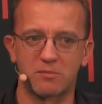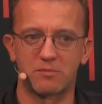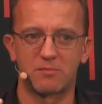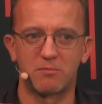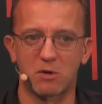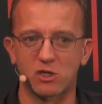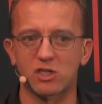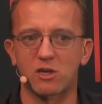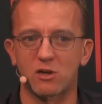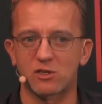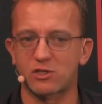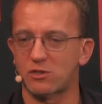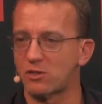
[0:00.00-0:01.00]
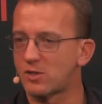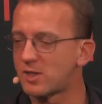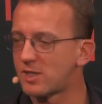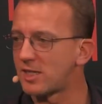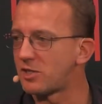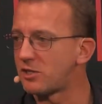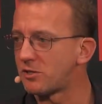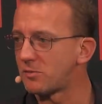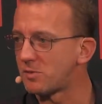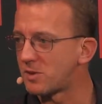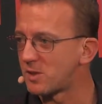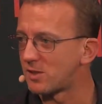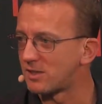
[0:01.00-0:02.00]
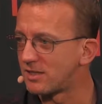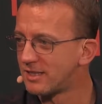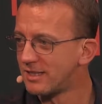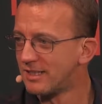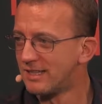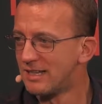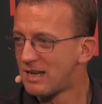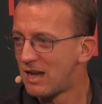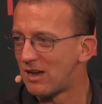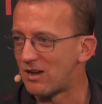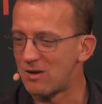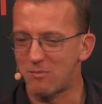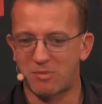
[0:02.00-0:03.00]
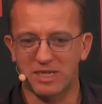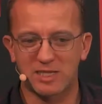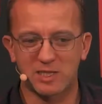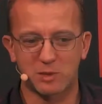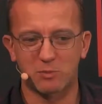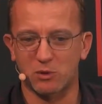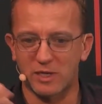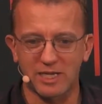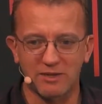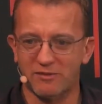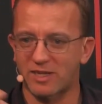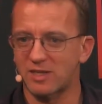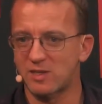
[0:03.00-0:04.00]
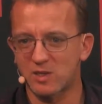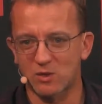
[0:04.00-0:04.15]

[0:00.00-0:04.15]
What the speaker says: much larger stadiums and big sporting events,